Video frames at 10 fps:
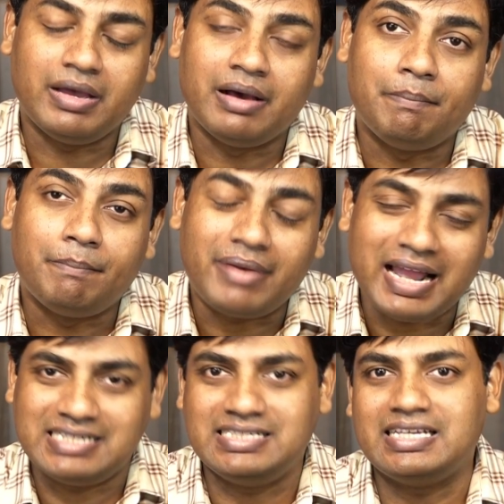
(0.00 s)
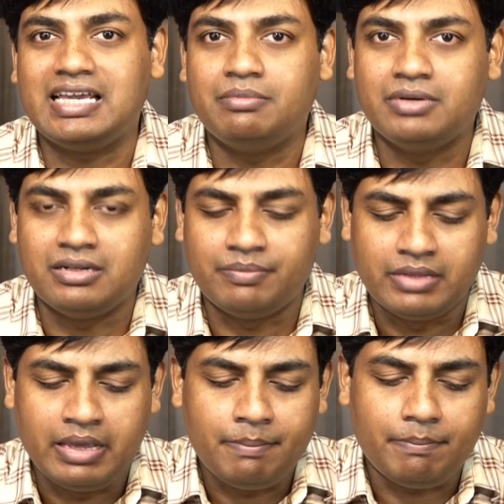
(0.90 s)
a practicable
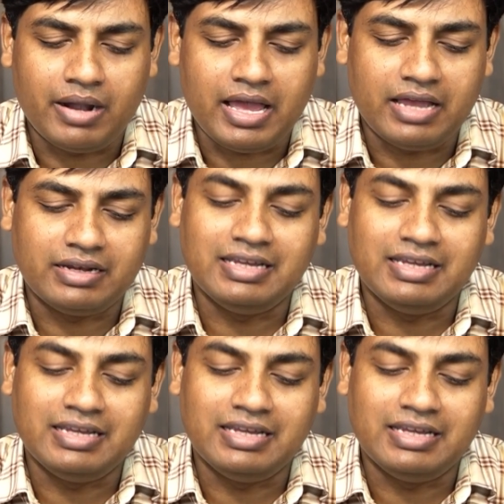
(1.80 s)
plan.